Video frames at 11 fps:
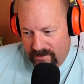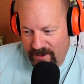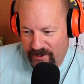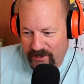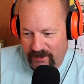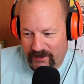
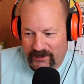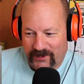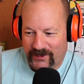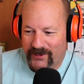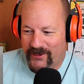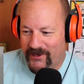
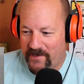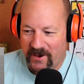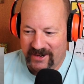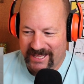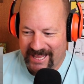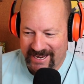Ooh, I'm
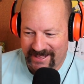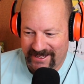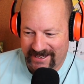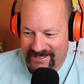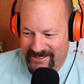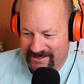already liking
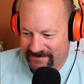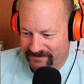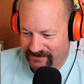this.